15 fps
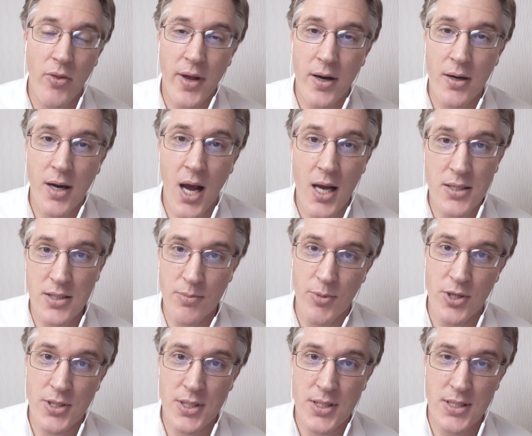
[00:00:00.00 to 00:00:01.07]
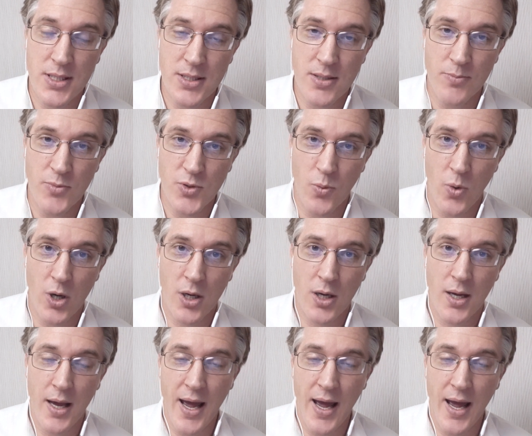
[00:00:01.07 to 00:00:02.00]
their customers' systems work,